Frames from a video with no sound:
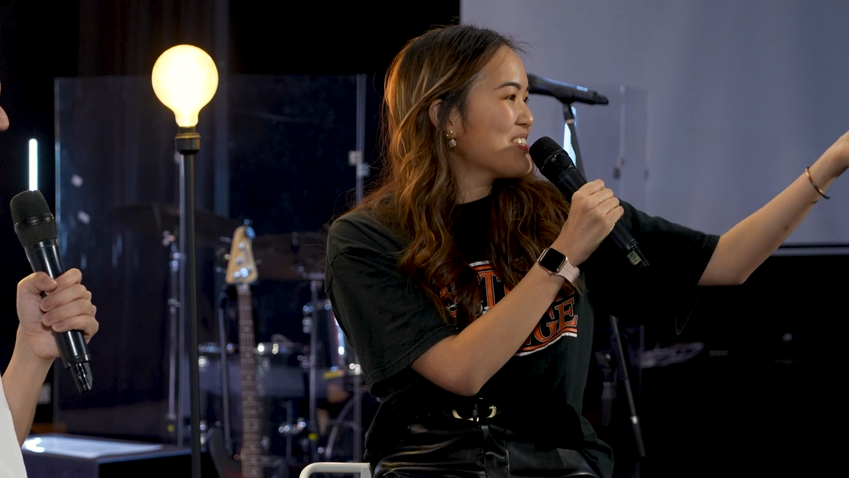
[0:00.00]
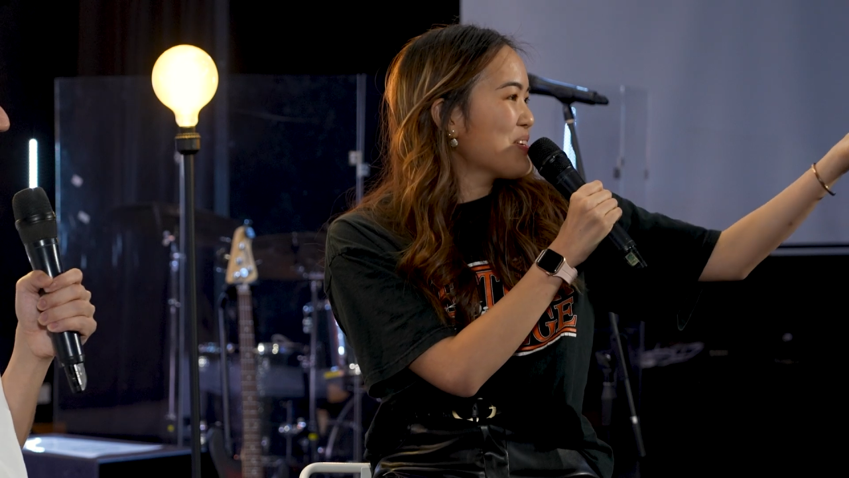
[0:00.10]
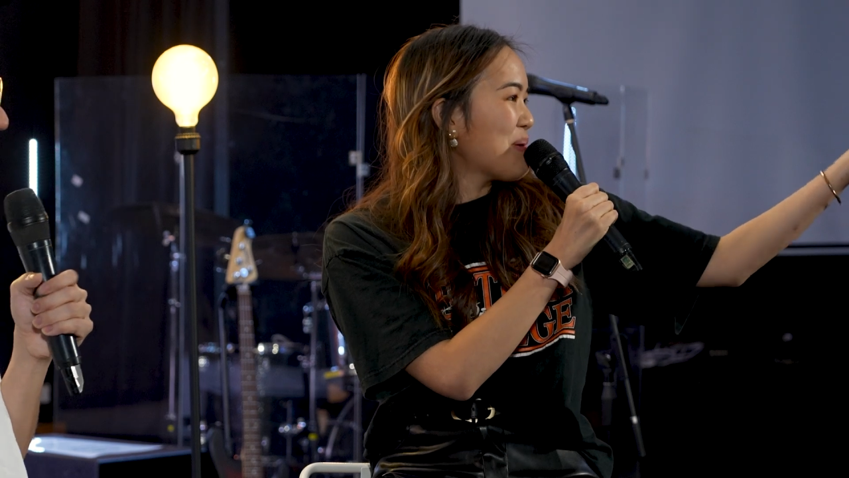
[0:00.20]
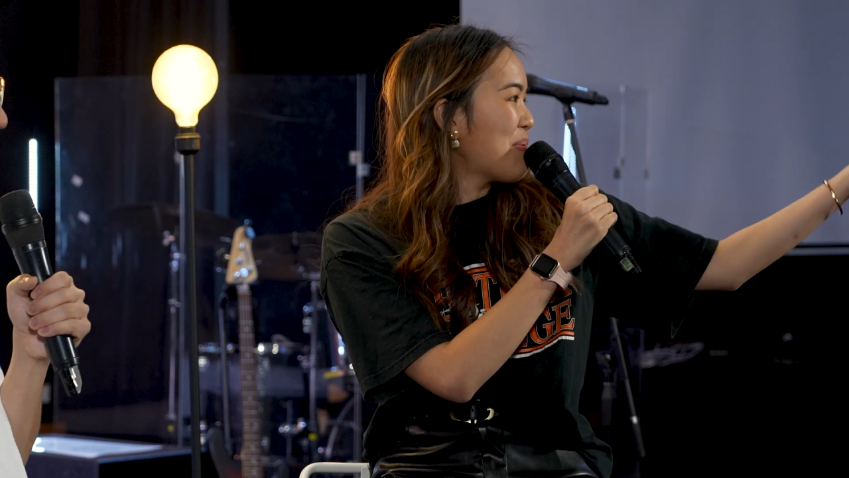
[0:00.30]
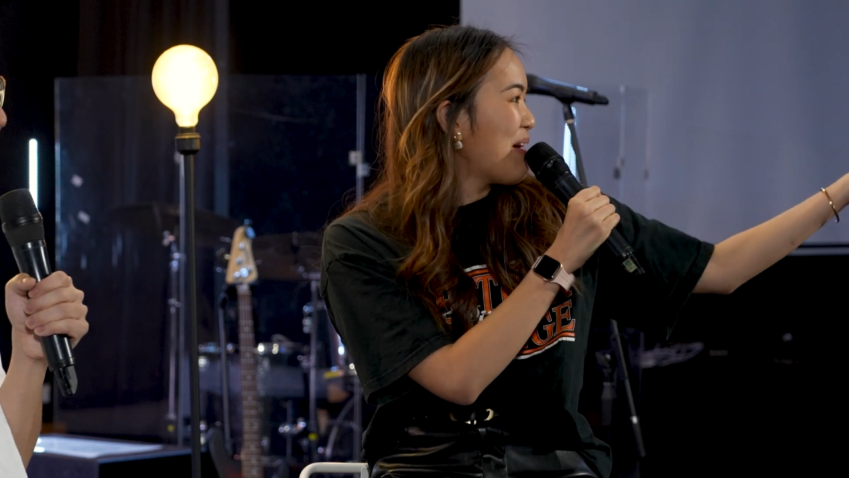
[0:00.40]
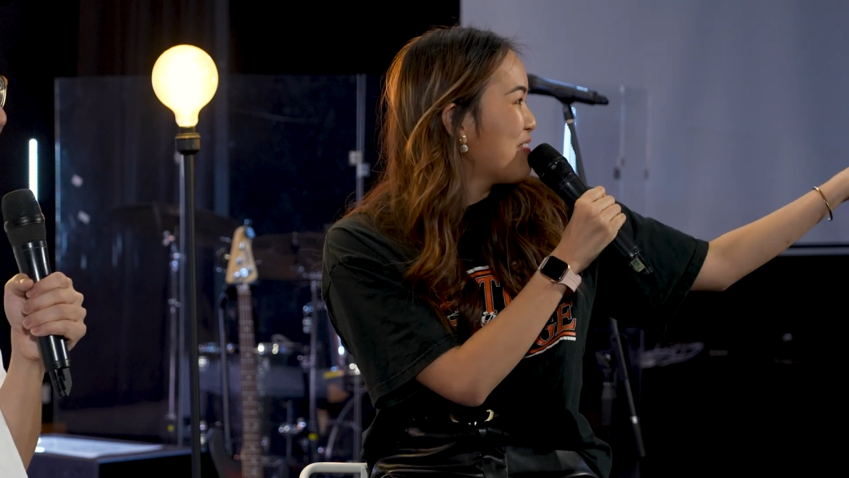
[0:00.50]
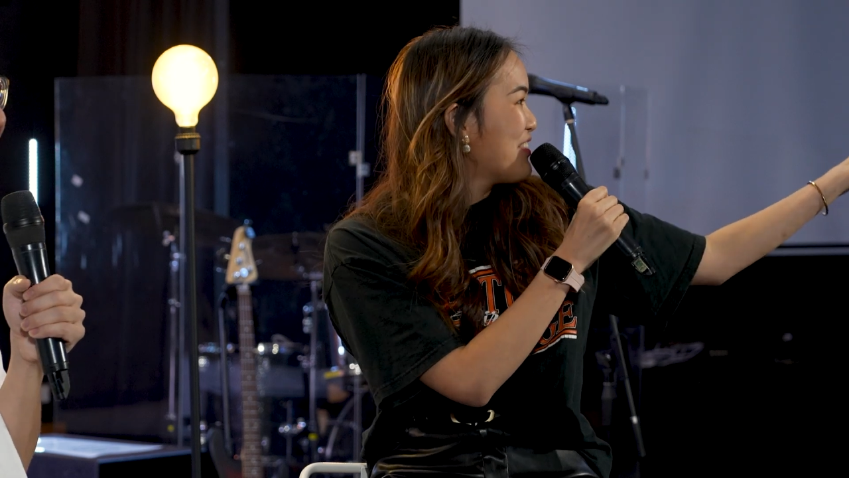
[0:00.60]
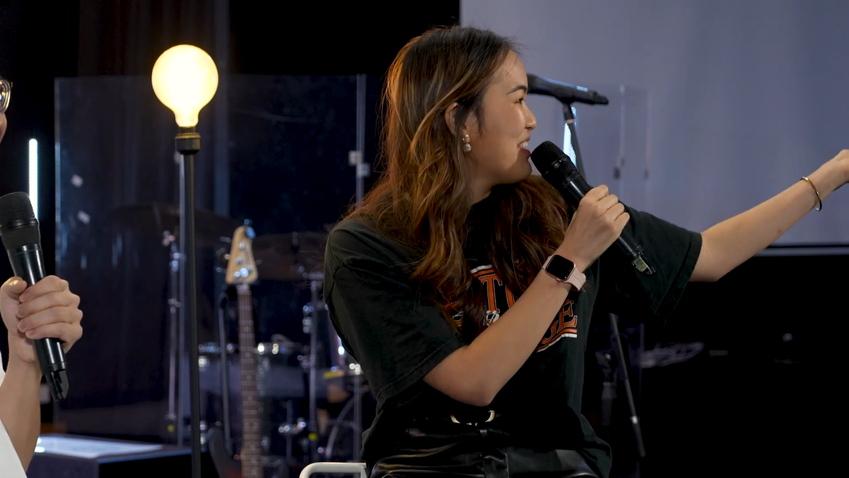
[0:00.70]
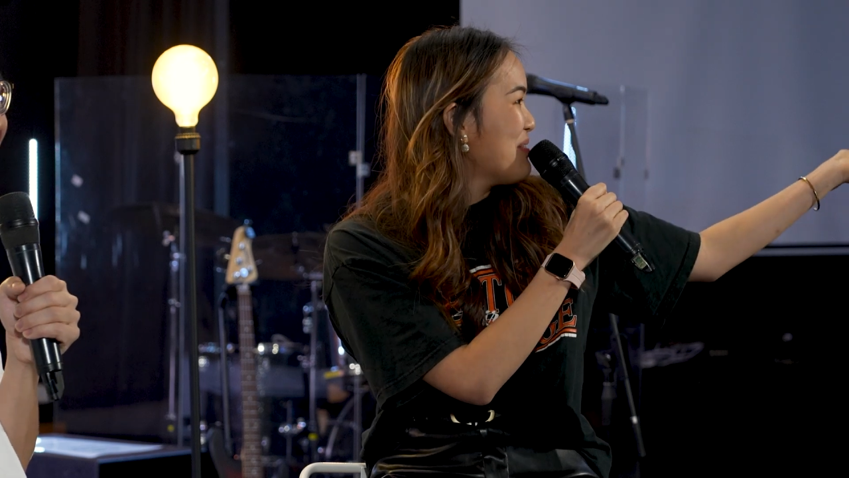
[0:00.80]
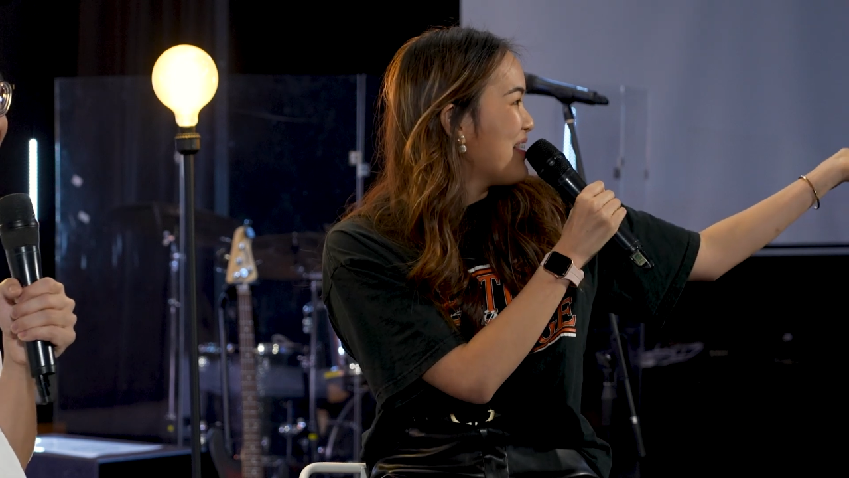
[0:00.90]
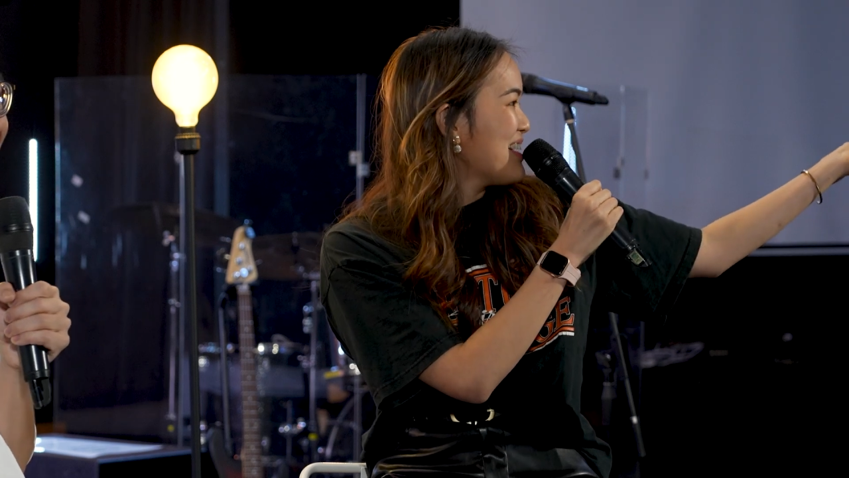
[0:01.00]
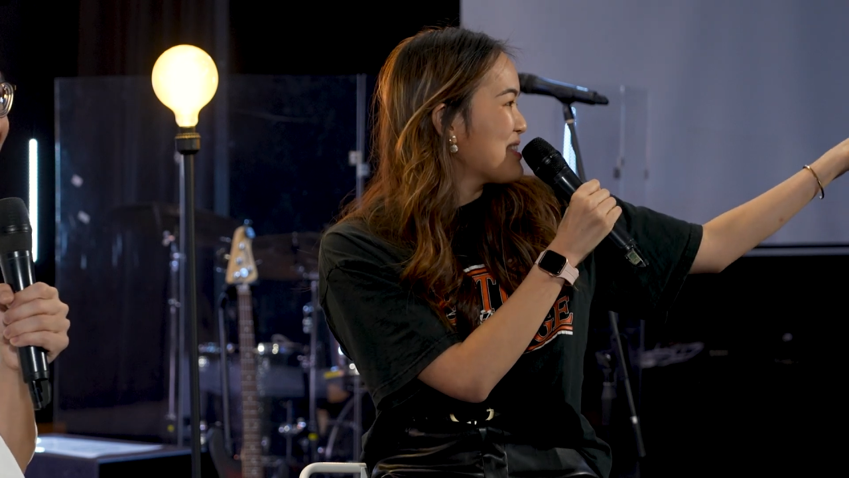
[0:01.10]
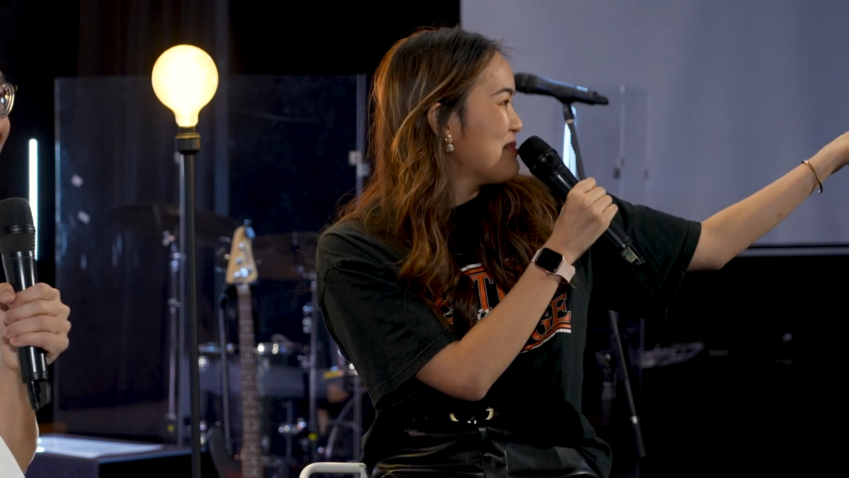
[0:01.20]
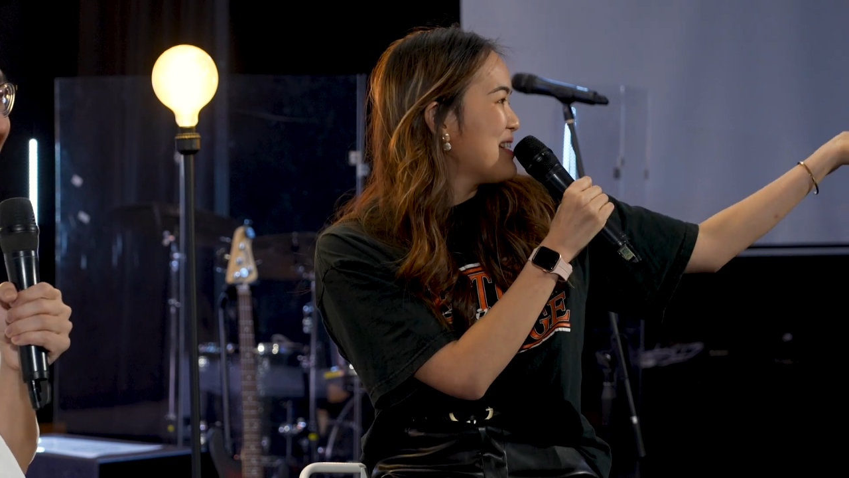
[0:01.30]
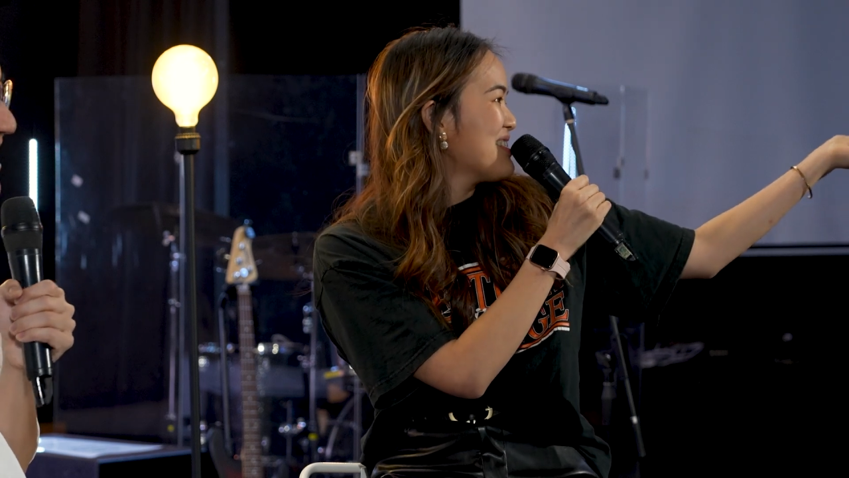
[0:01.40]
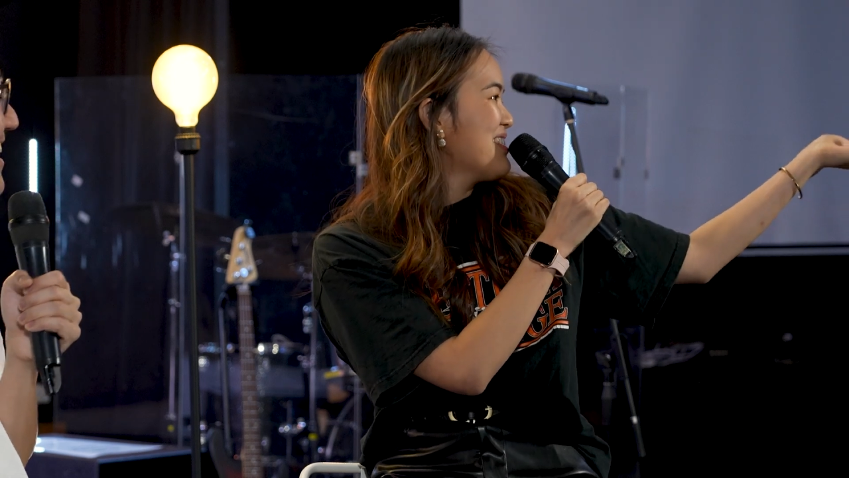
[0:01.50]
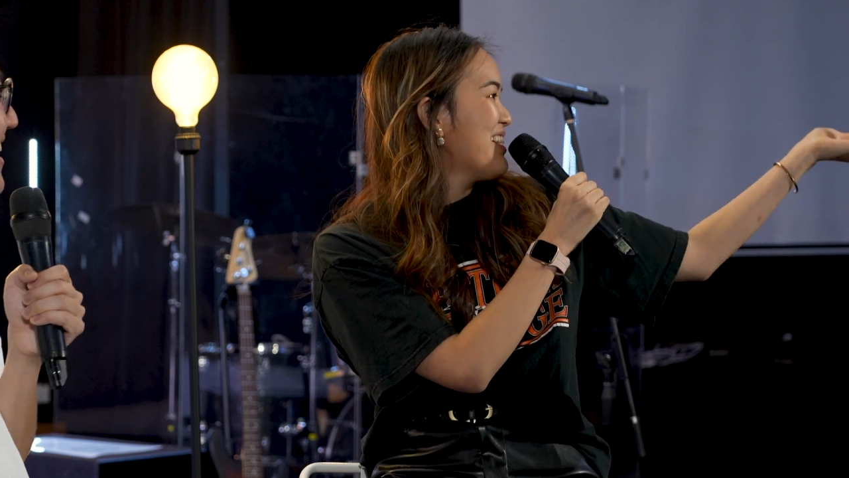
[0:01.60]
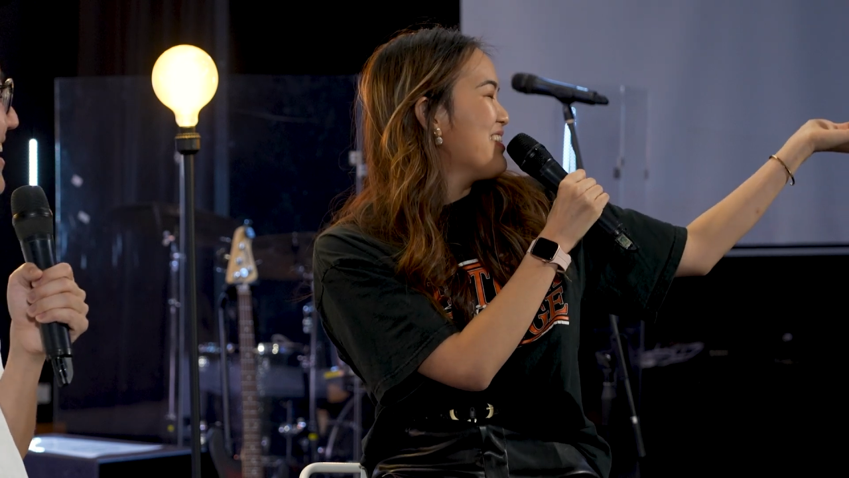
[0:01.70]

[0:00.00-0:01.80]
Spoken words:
he's not my periphery, but he's amazing too.